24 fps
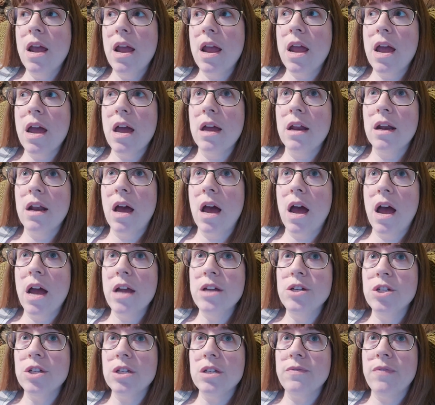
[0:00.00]
And
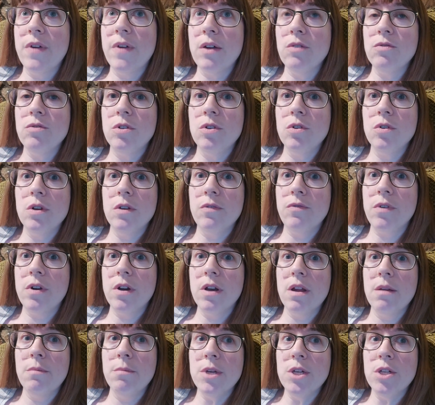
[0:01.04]
I just found 2
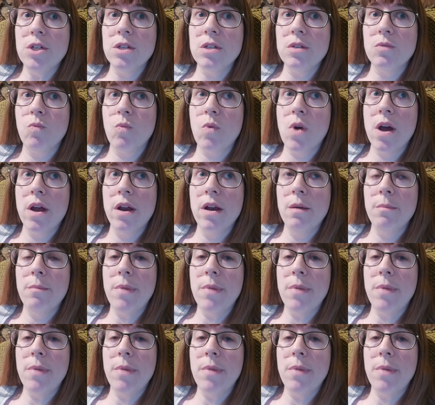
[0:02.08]
different images, one